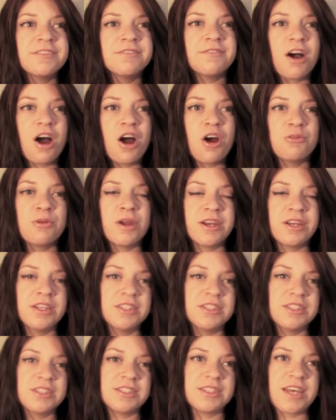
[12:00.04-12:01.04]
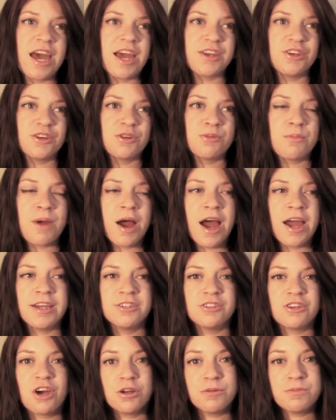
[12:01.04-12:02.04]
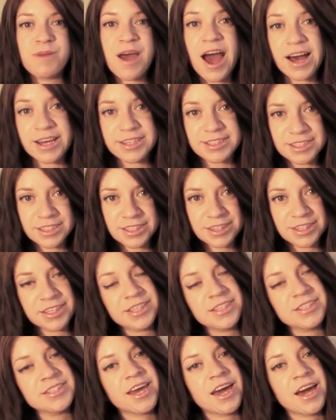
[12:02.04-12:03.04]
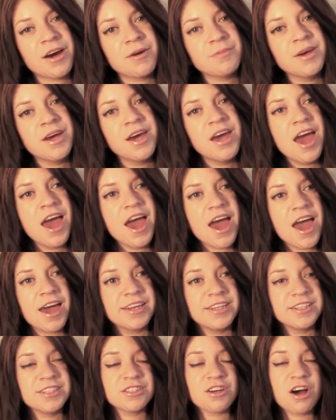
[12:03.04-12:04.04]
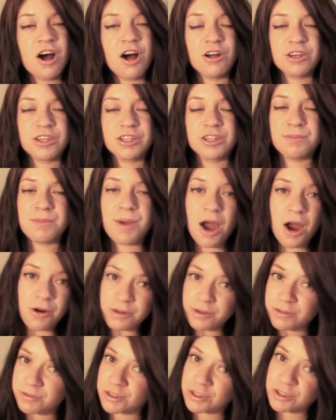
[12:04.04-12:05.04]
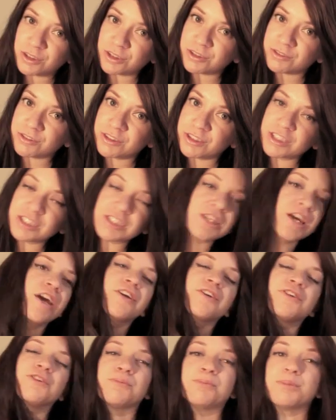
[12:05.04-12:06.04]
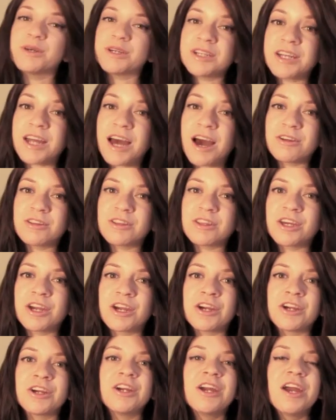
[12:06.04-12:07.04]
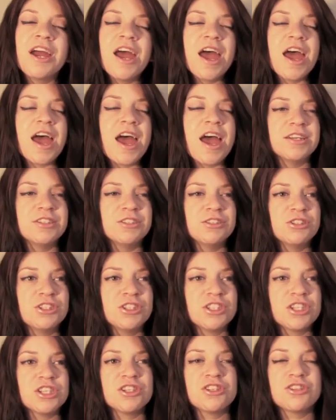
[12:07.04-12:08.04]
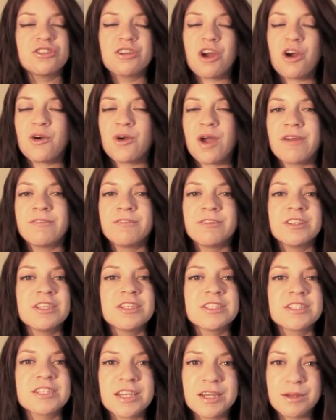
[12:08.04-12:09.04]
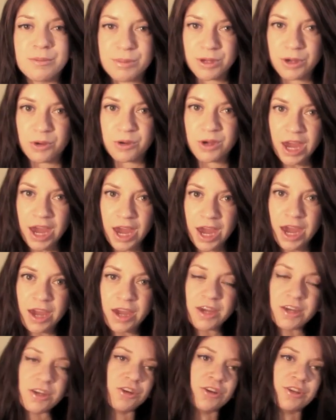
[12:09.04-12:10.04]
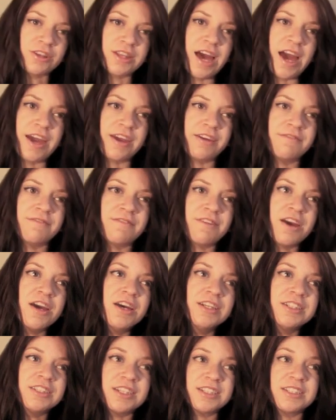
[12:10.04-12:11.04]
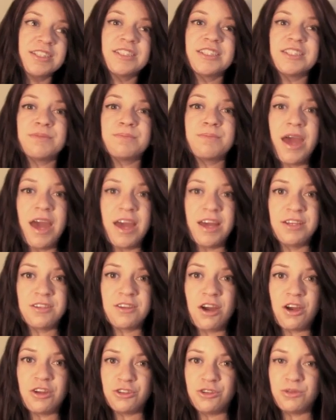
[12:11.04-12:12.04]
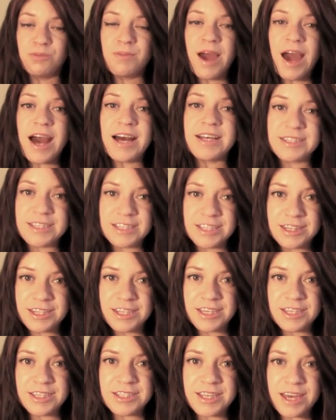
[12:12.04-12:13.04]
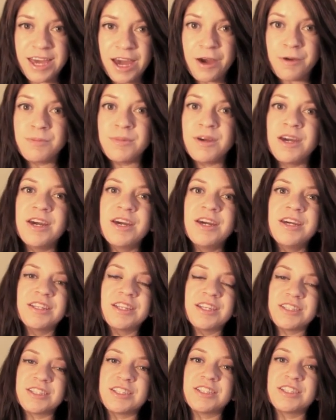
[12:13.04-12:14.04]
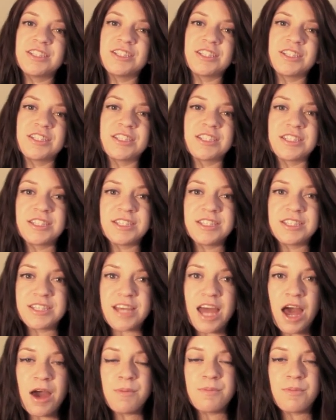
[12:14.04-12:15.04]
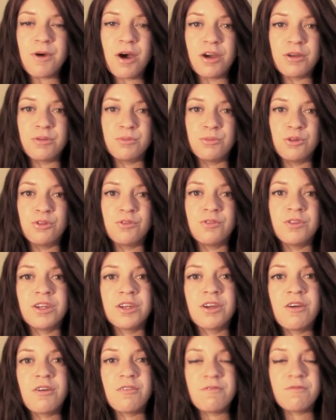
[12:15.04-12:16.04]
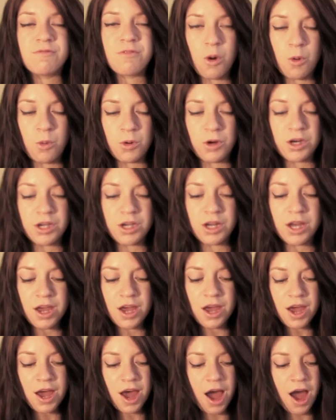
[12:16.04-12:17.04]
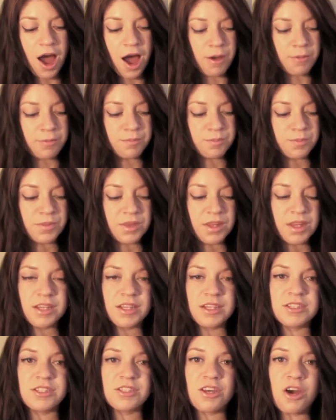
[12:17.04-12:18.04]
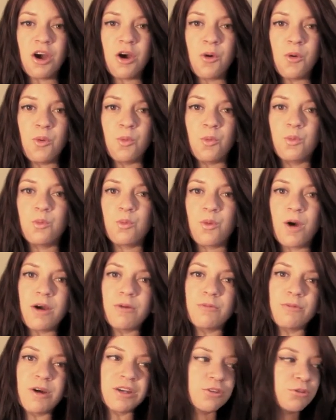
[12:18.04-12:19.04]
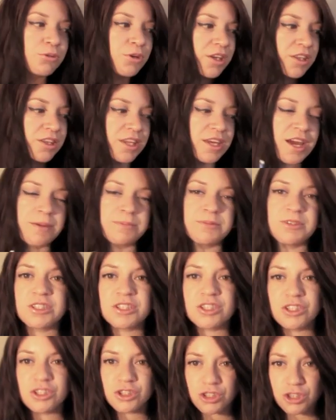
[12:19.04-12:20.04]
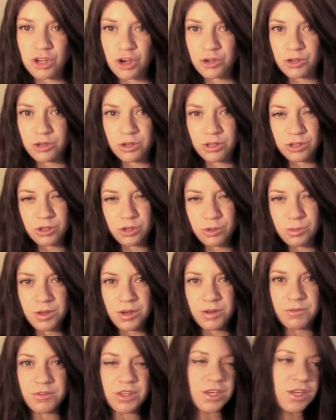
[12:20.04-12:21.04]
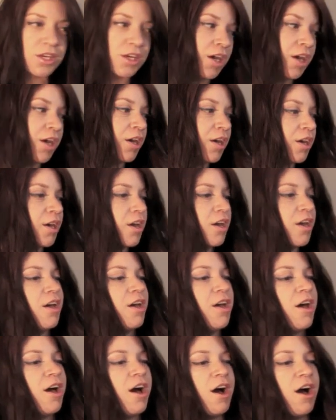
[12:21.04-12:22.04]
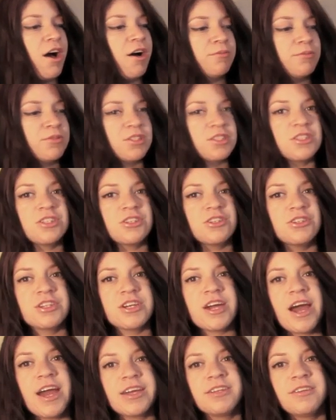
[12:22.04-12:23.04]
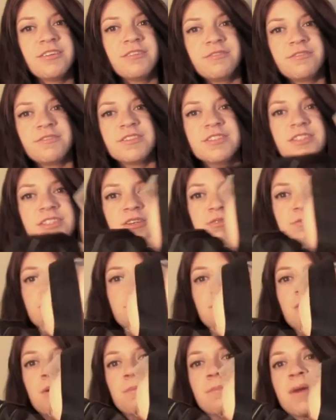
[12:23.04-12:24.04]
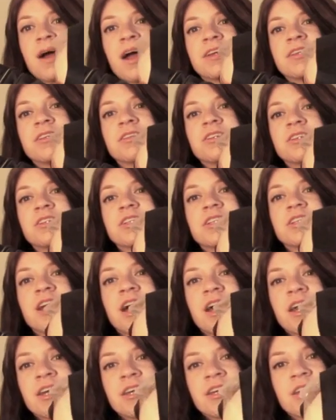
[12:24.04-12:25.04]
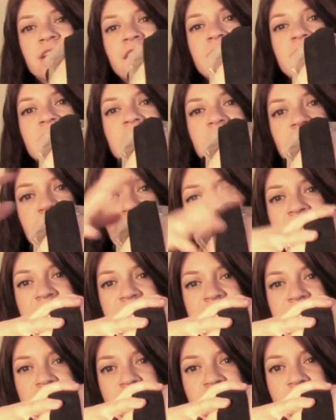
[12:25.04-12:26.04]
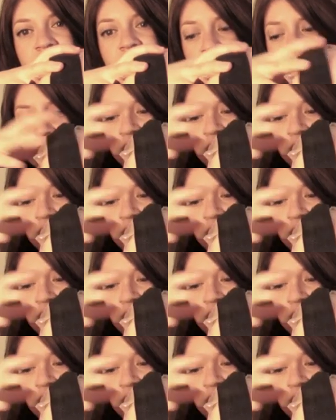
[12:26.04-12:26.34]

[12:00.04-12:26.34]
of already set your mind on passing the exam, and it's all in the power of the universe. You put it out there, and you just know everything's going to be okay. Your life doesn't depend on you passing the exam. This is just a step on moving forward. So one quick thing, I'm just going to show you a little bit of the kit, just so you kind of see what mine looked like. It has the doll